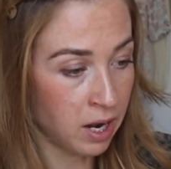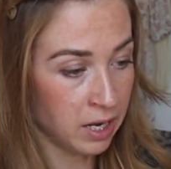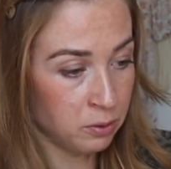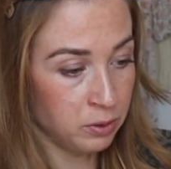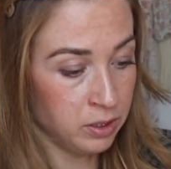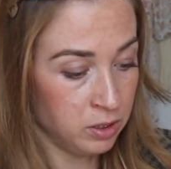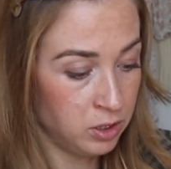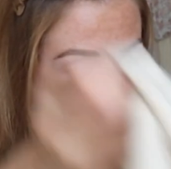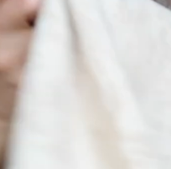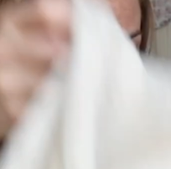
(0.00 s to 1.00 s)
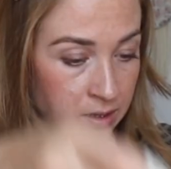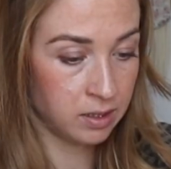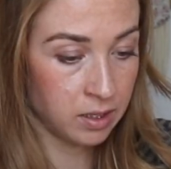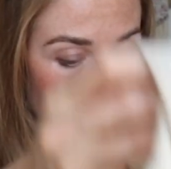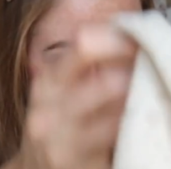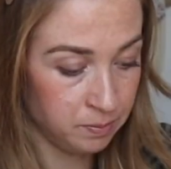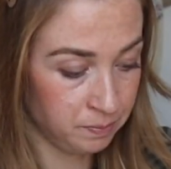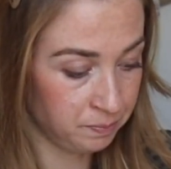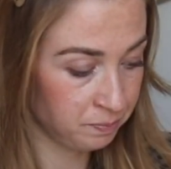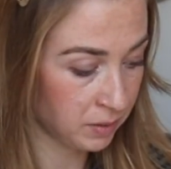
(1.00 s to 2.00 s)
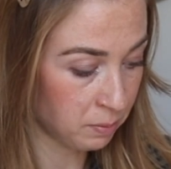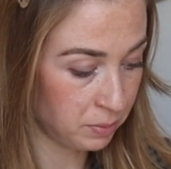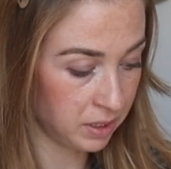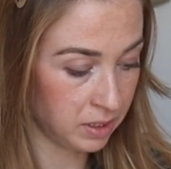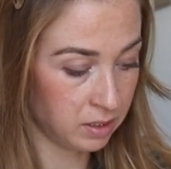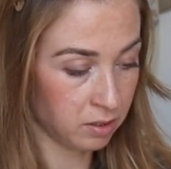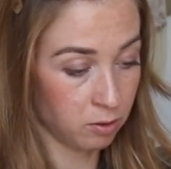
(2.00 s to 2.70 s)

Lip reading: I will just pin it,